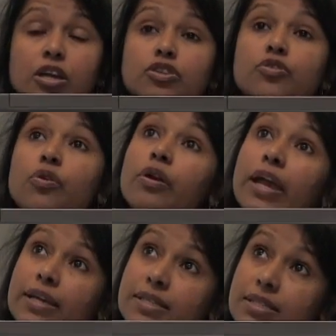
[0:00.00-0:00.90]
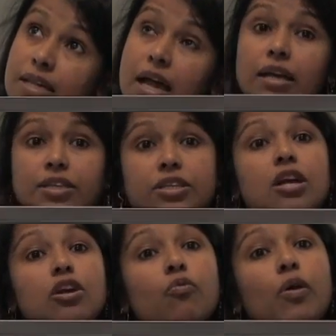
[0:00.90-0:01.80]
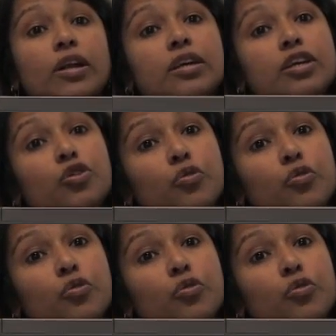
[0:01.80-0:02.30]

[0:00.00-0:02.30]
So as such, what the